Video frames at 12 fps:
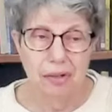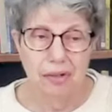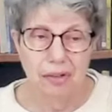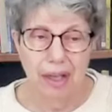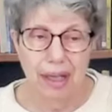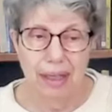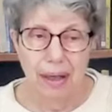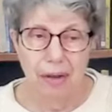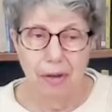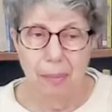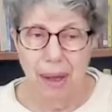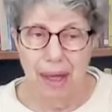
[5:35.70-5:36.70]
to take
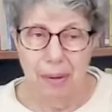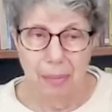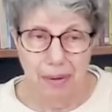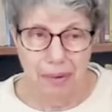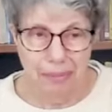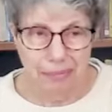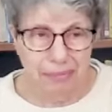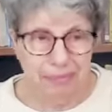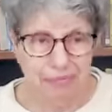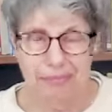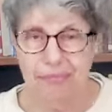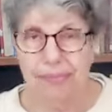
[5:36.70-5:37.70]
the Bible
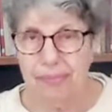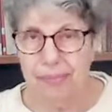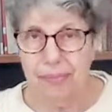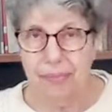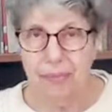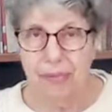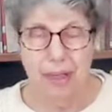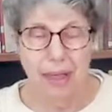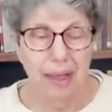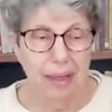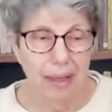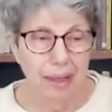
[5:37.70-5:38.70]

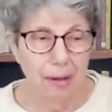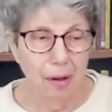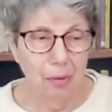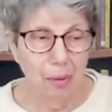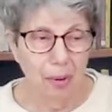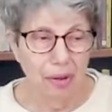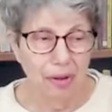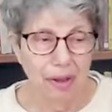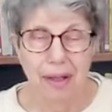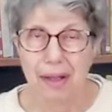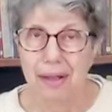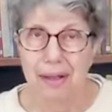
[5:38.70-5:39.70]
along with
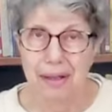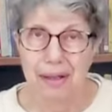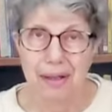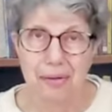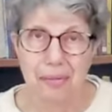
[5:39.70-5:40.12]
her